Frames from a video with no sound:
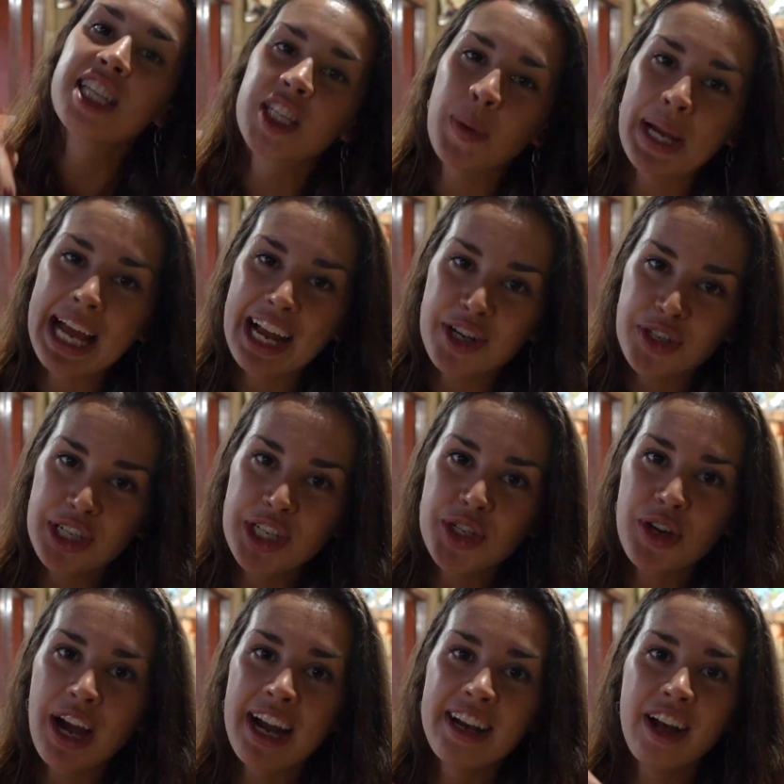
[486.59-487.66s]
So I actually
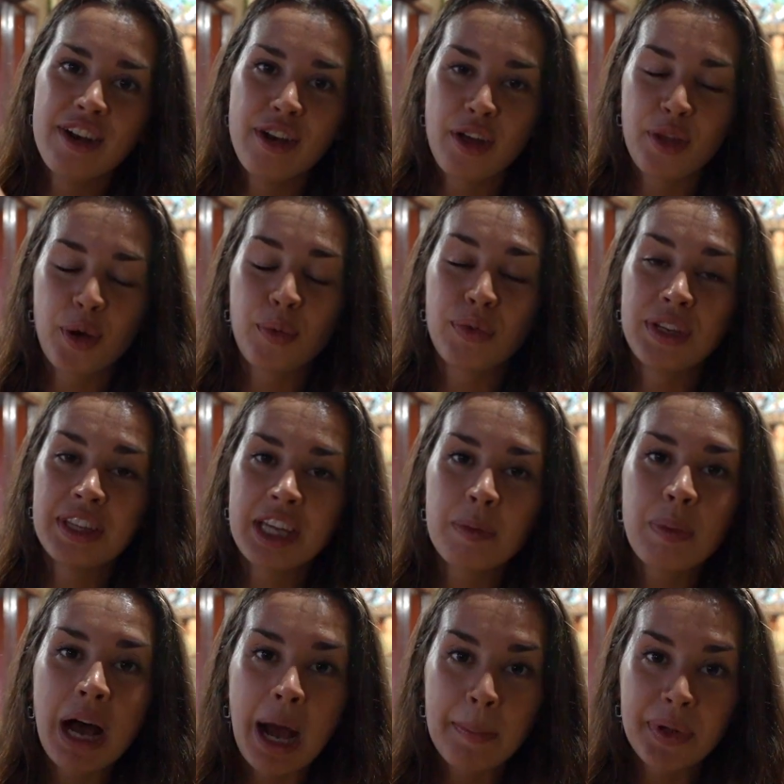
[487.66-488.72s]
tried another really
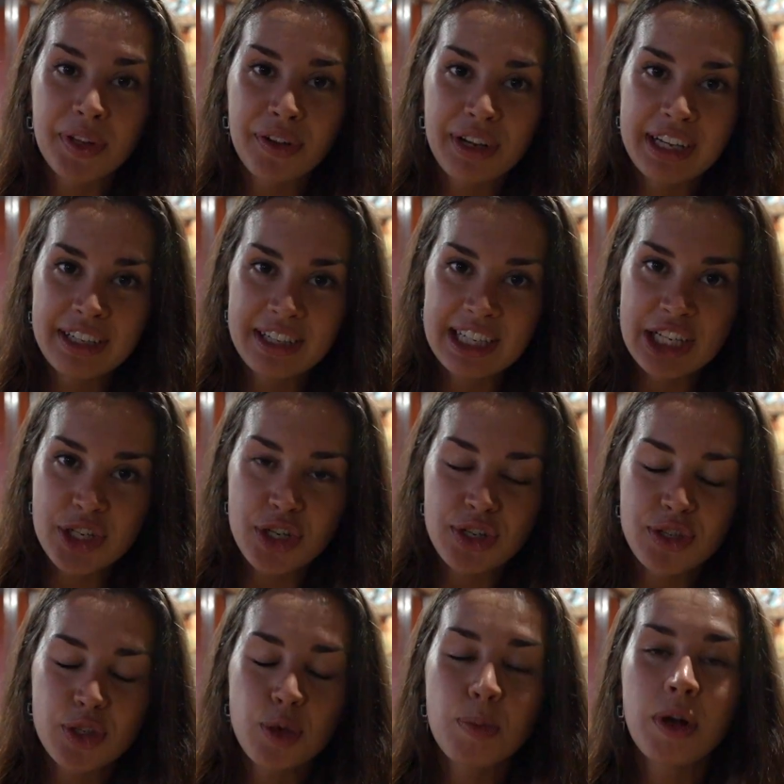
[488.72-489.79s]
popular Indonesian
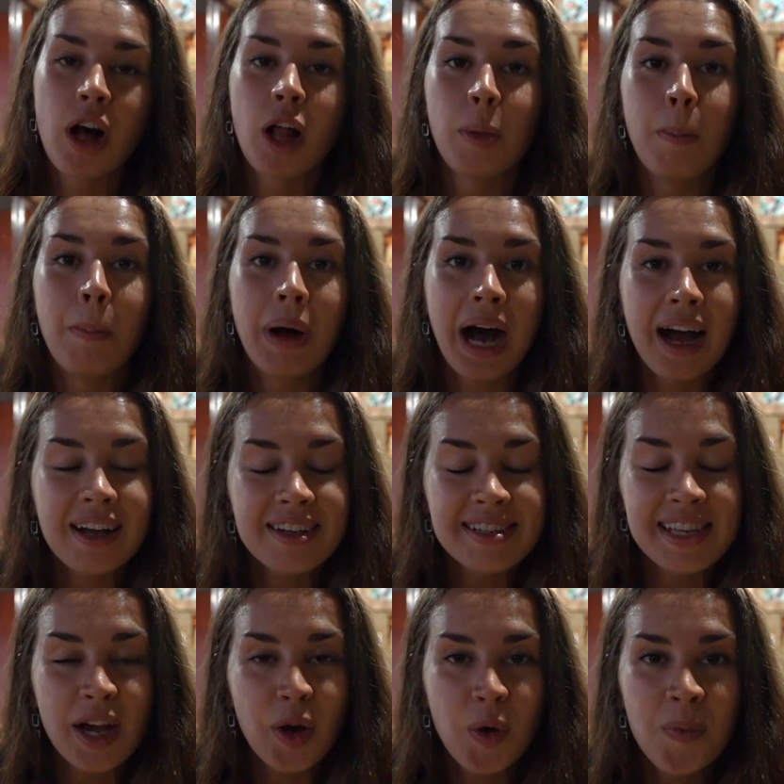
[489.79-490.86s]
soup called
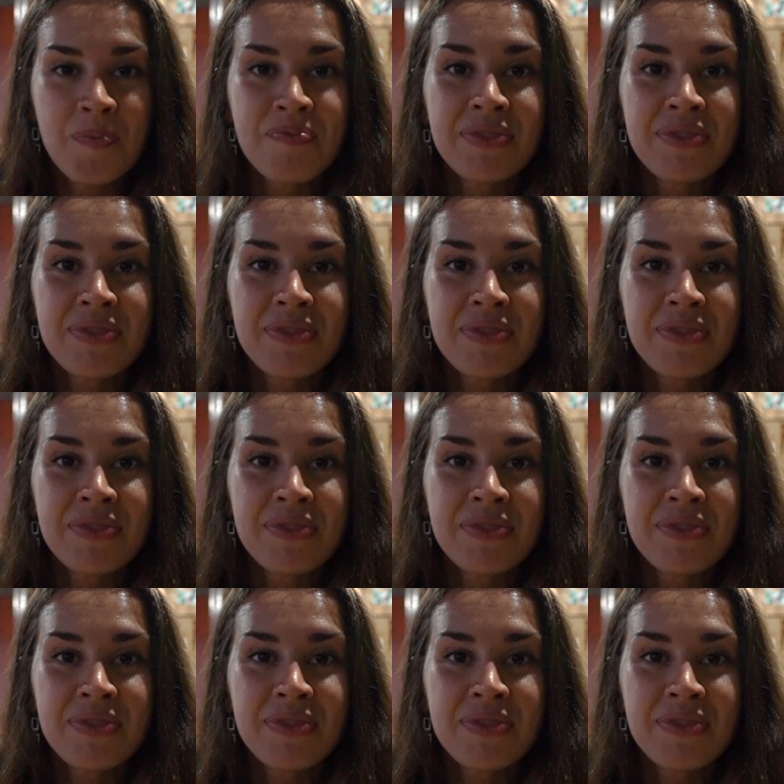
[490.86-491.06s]
bakso,